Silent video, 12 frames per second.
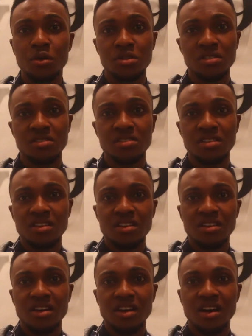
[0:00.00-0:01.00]
was
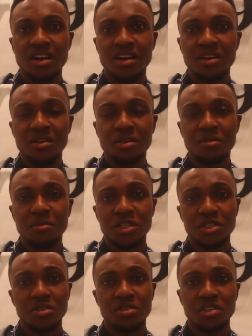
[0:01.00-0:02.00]

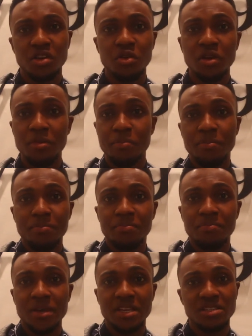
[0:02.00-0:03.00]
the only
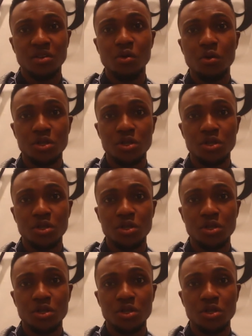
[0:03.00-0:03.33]
person who